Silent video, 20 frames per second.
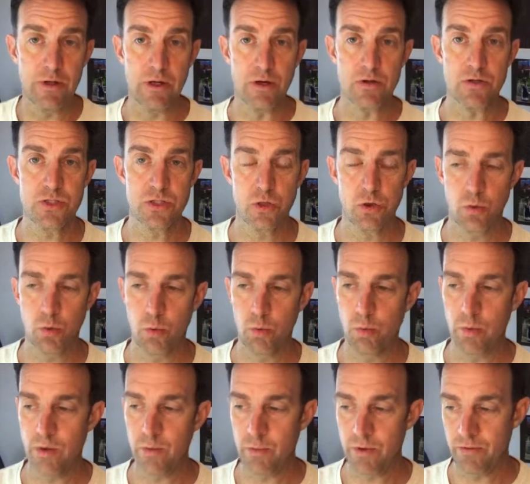So
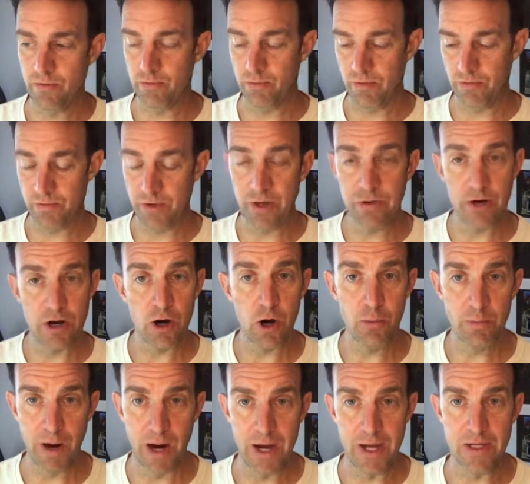we figure out our
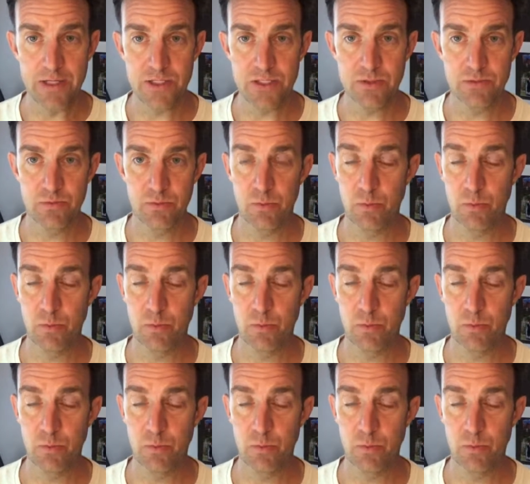bias